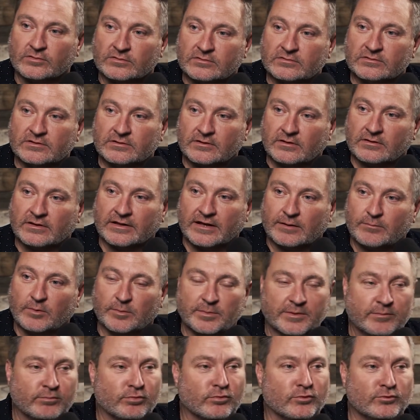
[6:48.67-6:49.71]
Mm-hmm. You know, mm-hmm. like I'm gonna
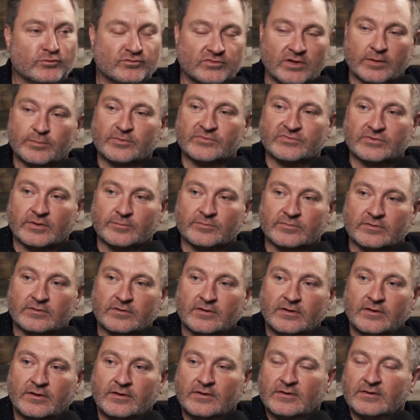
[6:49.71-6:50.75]
be bruised up or something.
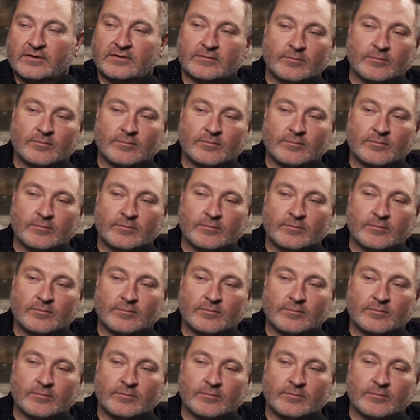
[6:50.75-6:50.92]
Mm-hmm.